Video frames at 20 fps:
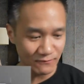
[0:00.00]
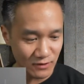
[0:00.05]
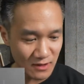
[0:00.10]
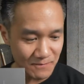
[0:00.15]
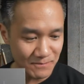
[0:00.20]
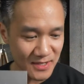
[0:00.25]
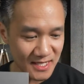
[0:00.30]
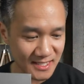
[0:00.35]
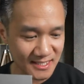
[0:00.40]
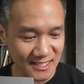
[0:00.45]

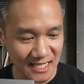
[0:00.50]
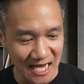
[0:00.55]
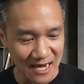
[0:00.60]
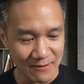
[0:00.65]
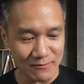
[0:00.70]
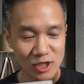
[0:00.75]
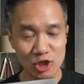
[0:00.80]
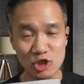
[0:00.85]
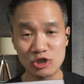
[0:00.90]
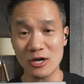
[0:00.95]
we're busy
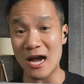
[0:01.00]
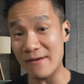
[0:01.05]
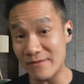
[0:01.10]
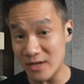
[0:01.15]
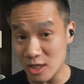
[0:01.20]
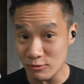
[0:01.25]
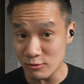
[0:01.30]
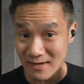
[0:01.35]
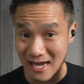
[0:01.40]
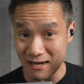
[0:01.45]
and we're
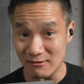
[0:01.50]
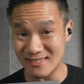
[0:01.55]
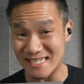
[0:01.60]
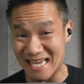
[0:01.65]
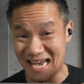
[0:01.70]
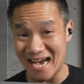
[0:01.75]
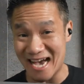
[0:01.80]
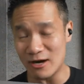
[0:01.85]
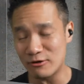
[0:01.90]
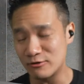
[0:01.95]
driving around
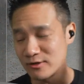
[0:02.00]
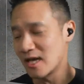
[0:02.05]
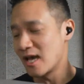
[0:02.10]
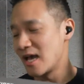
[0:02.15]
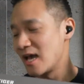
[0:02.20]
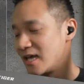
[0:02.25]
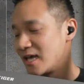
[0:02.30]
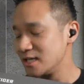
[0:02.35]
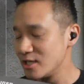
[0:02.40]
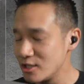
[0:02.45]
town,
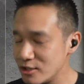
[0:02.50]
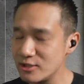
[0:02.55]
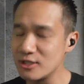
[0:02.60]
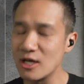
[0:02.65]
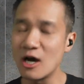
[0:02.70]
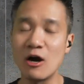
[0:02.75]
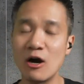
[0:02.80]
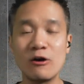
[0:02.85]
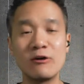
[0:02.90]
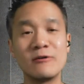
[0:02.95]
you
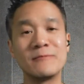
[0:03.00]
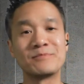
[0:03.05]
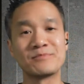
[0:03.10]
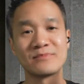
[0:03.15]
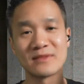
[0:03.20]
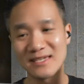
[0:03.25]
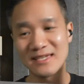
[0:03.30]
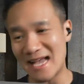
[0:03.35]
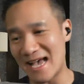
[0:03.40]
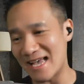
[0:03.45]
know
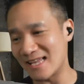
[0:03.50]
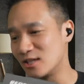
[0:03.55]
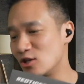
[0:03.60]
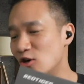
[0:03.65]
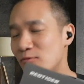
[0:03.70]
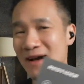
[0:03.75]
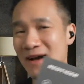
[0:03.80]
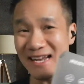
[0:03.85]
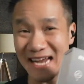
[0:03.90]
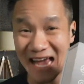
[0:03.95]
that
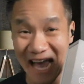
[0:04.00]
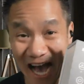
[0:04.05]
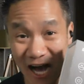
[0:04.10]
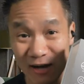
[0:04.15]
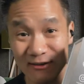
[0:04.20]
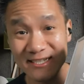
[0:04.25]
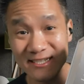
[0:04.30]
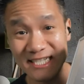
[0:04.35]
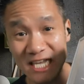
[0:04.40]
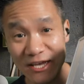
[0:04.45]
no matter
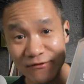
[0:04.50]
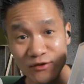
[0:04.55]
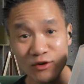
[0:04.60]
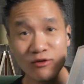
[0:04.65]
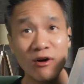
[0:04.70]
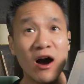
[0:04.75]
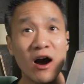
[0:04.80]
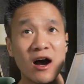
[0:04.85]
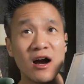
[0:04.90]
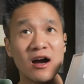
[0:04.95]
how safe
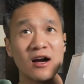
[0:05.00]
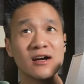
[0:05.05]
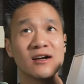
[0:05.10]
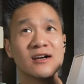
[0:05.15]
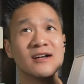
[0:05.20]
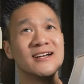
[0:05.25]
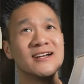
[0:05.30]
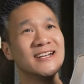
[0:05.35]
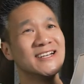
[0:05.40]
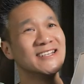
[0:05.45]
you
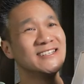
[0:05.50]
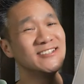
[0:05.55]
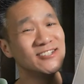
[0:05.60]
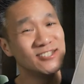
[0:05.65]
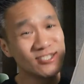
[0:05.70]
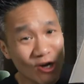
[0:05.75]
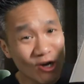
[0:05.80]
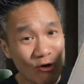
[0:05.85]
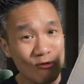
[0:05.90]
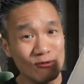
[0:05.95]
are, you
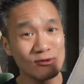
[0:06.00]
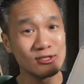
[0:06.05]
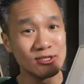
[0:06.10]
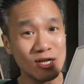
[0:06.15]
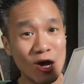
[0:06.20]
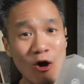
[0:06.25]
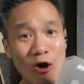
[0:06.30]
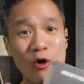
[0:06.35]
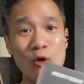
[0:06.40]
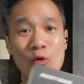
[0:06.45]
don't
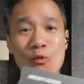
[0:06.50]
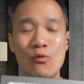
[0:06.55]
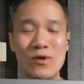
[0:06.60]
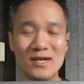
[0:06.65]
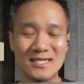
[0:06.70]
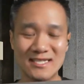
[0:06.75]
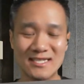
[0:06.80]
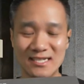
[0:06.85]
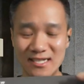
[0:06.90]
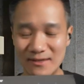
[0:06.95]
know
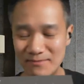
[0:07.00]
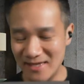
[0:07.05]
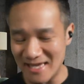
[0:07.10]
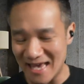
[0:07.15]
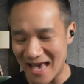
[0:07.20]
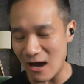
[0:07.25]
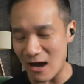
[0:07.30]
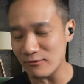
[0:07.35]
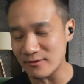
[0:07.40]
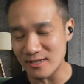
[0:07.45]
what's going to be
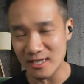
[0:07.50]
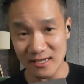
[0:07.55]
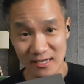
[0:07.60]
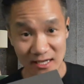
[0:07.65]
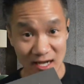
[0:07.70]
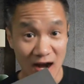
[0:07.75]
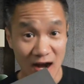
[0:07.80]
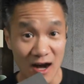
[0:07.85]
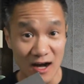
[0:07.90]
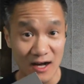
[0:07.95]
out
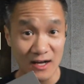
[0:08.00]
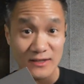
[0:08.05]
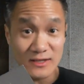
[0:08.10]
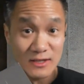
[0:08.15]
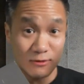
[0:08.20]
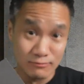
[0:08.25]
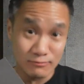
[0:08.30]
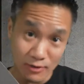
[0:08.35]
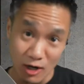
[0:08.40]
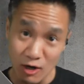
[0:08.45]
there on
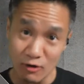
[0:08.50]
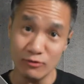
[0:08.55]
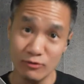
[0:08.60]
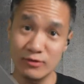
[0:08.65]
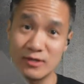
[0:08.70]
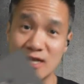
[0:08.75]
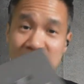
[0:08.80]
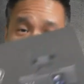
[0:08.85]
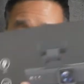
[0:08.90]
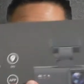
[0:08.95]
the road.